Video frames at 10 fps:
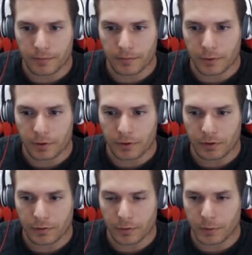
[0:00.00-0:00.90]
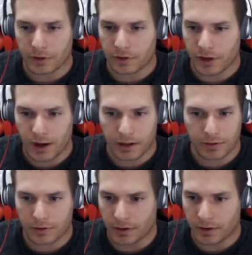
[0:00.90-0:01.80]
what was it, Forbidden
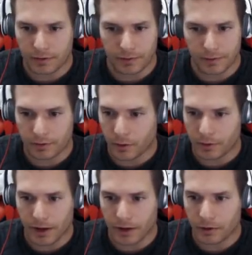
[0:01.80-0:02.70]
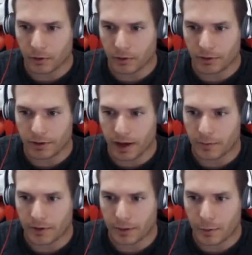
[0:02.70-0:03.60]
Chalice, then okay, cool, you got
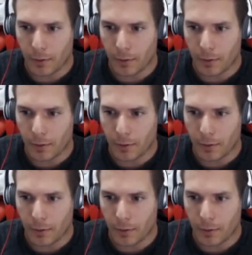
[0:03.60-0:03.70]
me.